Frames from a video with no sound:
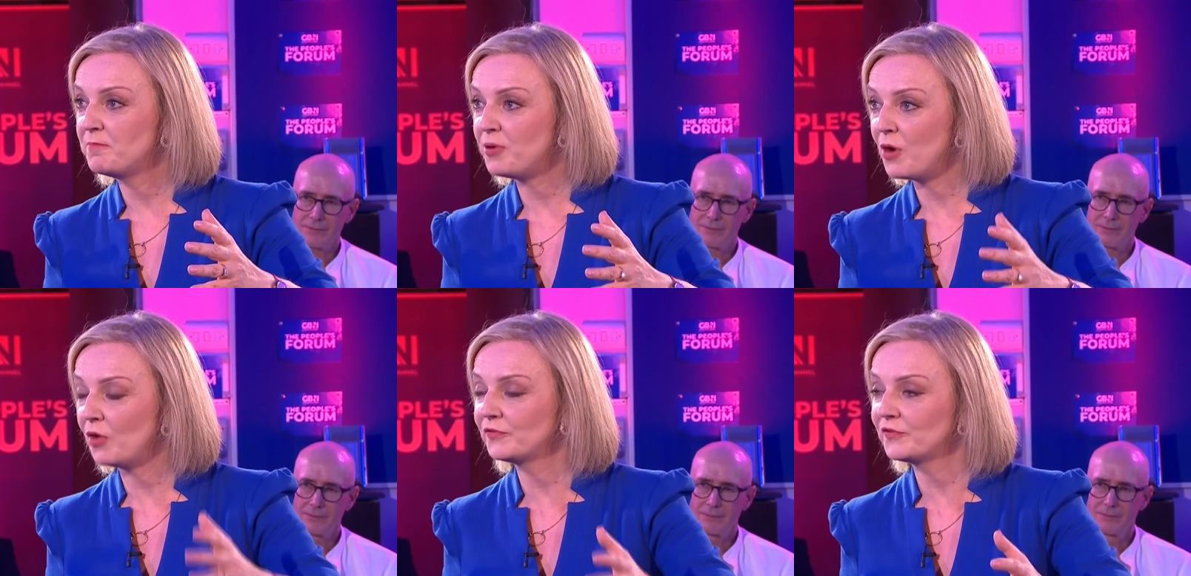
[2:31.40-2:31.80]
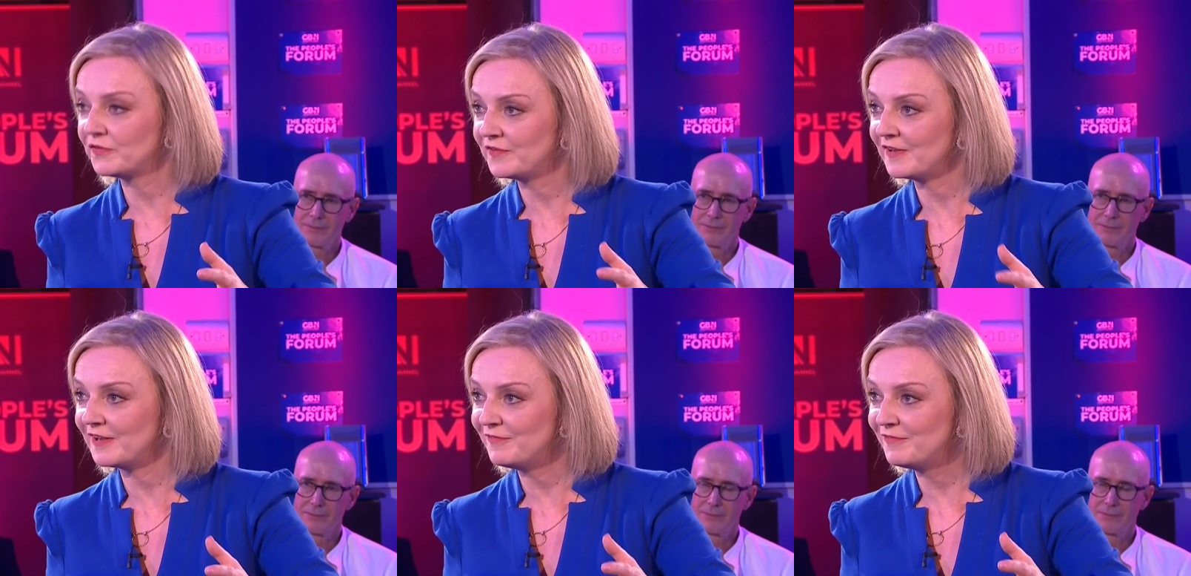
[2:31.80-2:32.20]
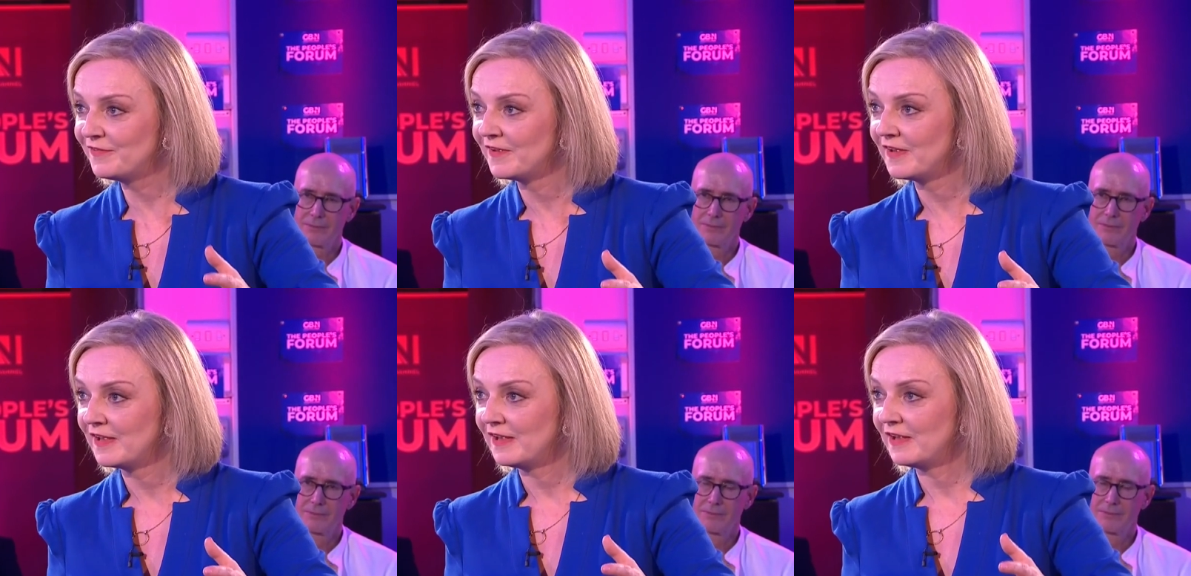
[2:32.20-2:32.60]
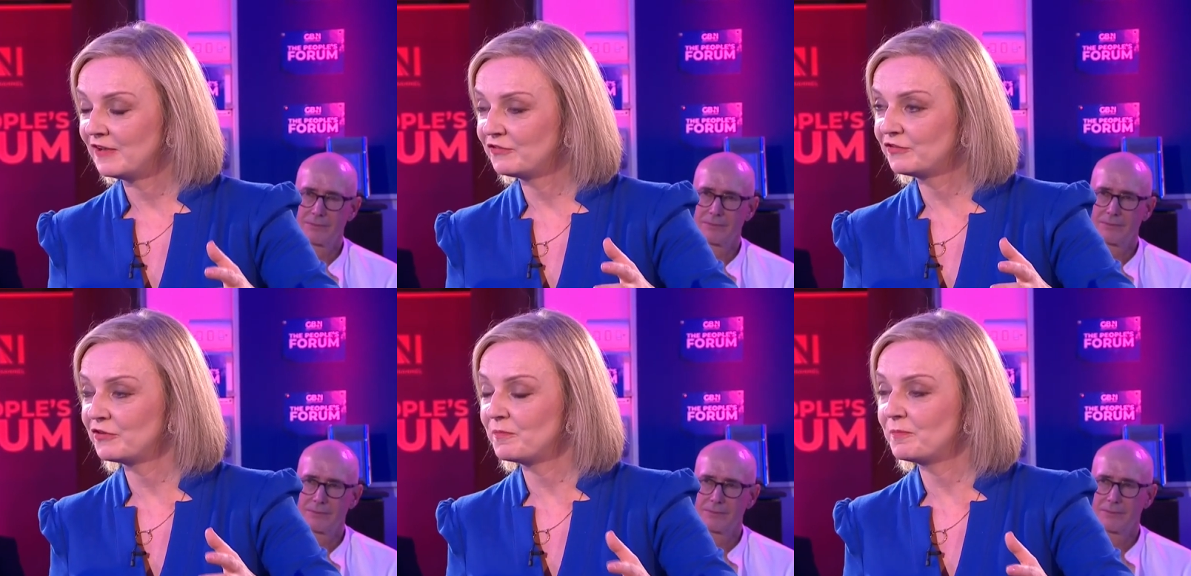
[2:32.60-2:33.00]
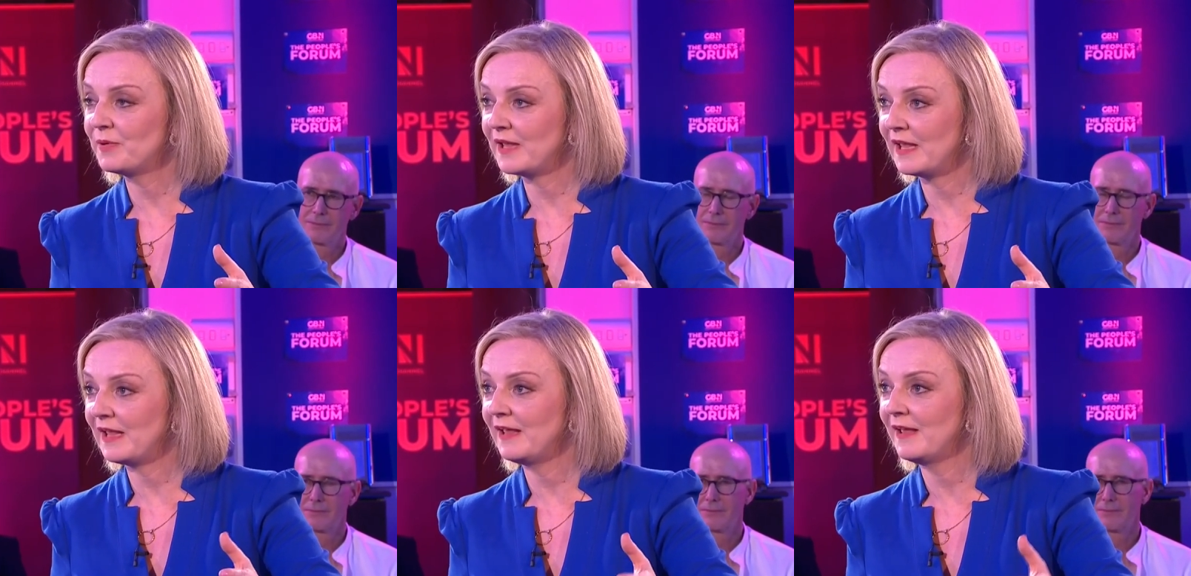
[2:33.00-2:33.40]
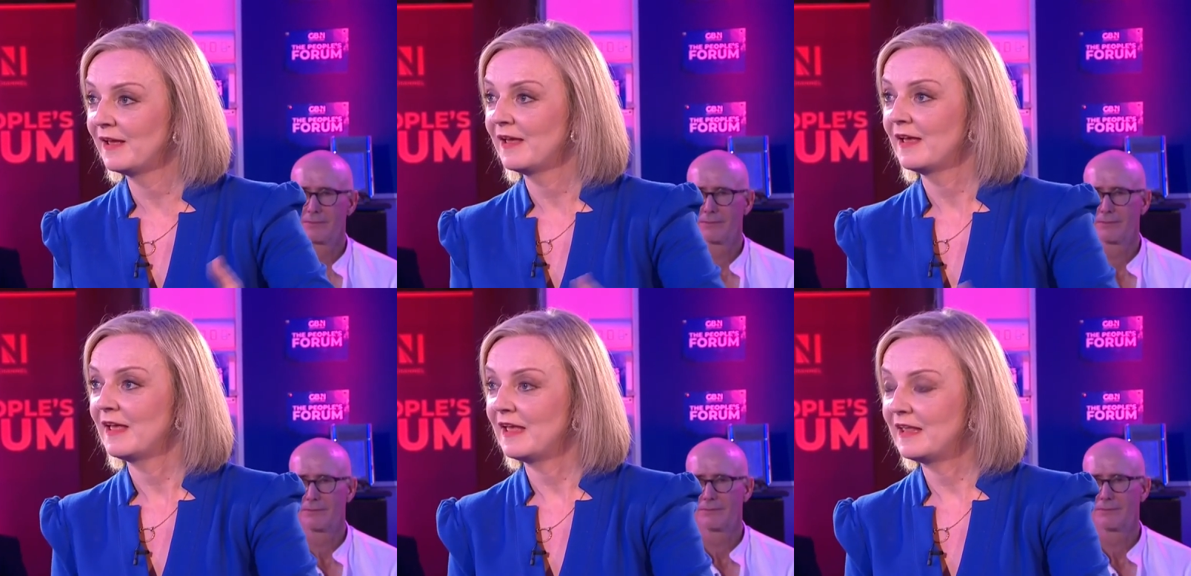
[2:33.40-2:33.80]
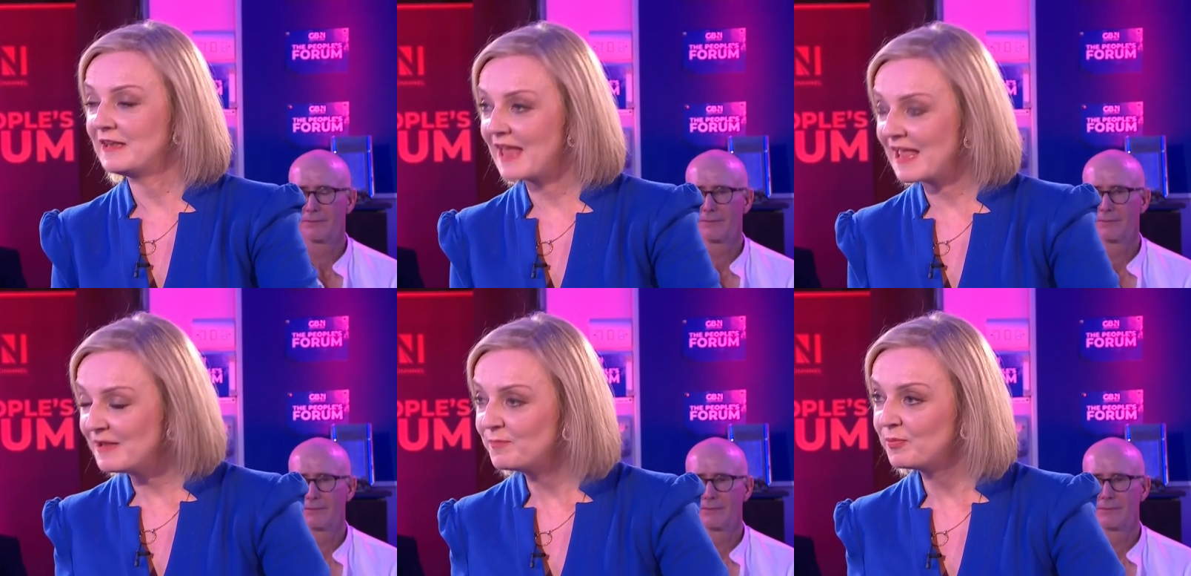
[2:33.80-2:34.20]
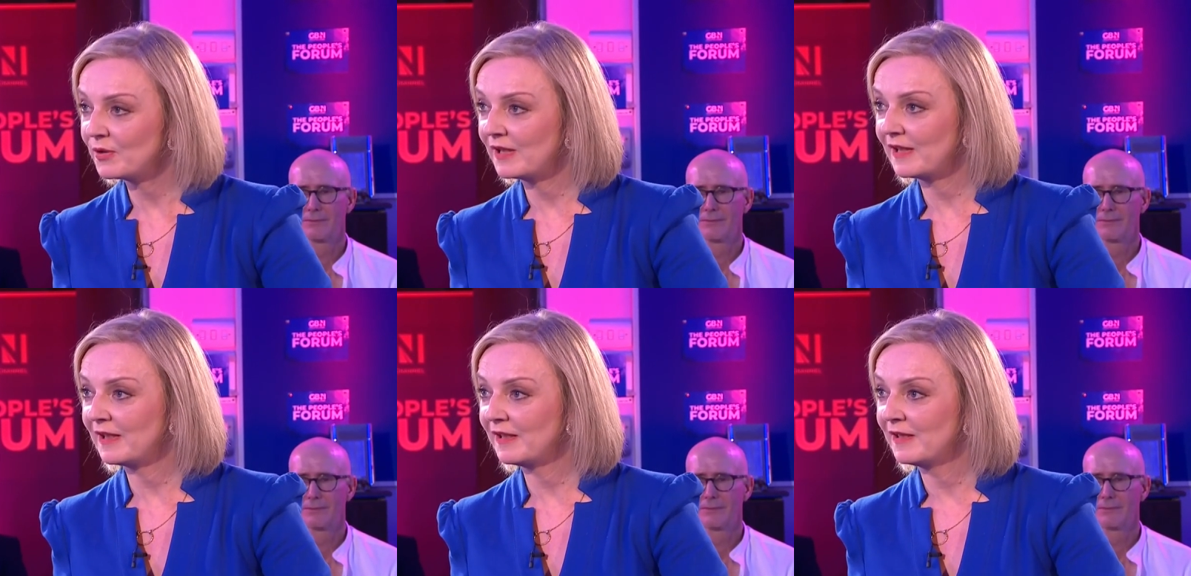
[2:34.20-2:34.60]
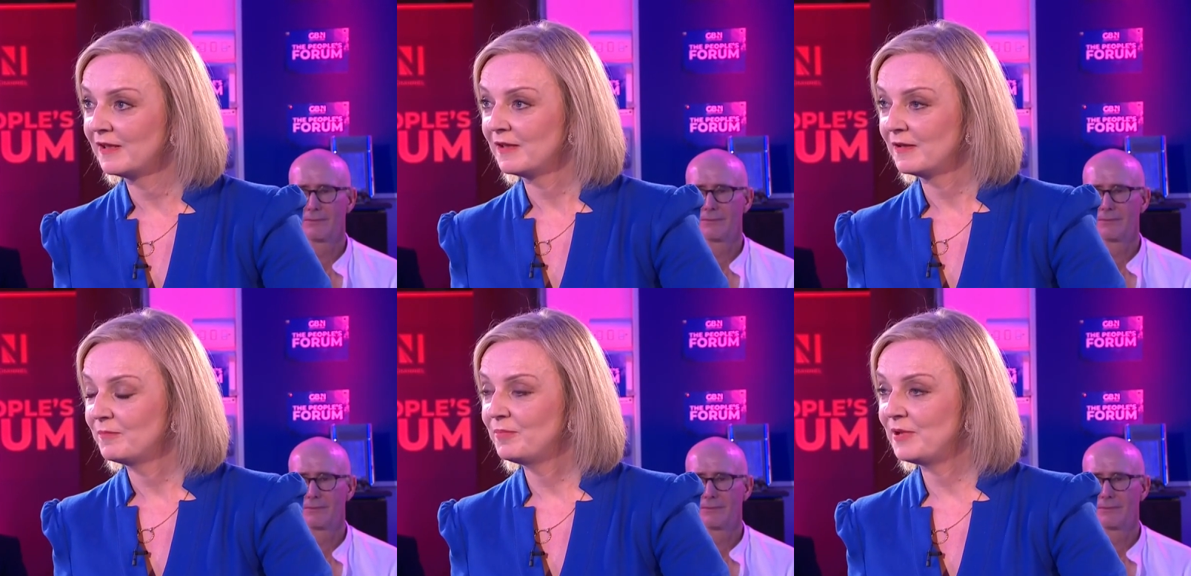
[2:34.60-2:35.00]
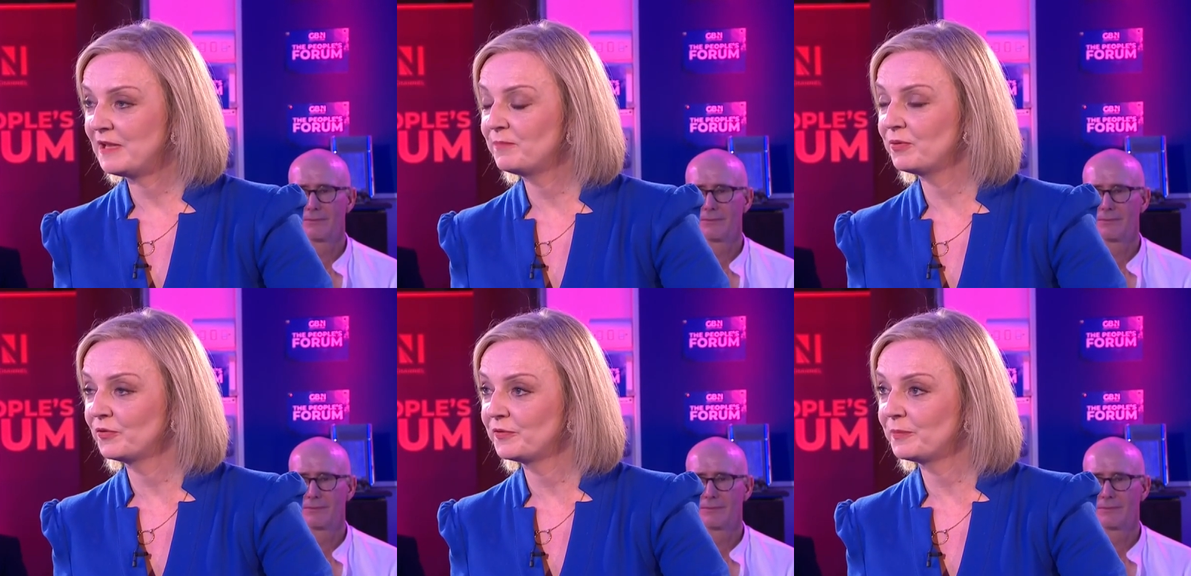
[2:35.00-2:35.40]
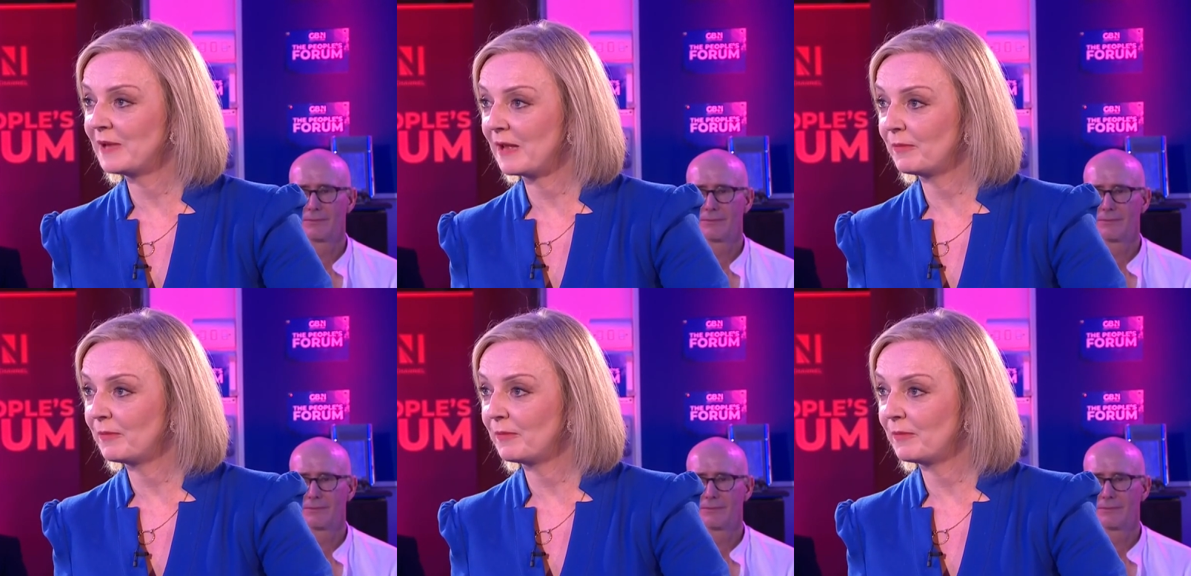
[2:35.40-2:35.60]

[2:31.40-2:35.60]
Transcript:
Speaker 1: positive. It should be enabling people to be